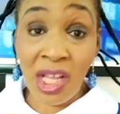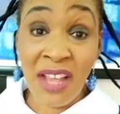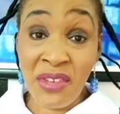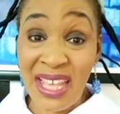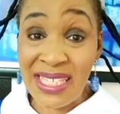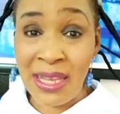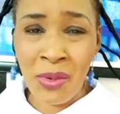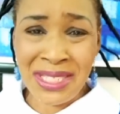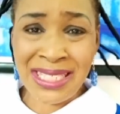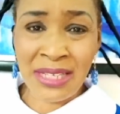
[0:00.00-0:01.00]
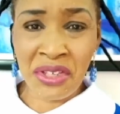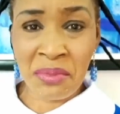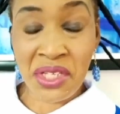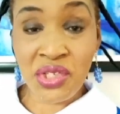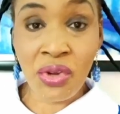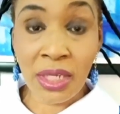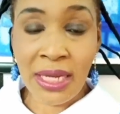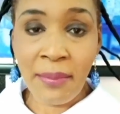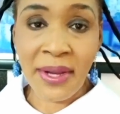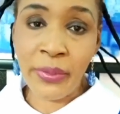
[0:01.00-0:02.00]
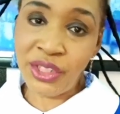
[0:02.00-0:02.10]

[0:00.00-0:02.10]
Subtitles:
All of you that say, what's this Ashwebi she's talking about?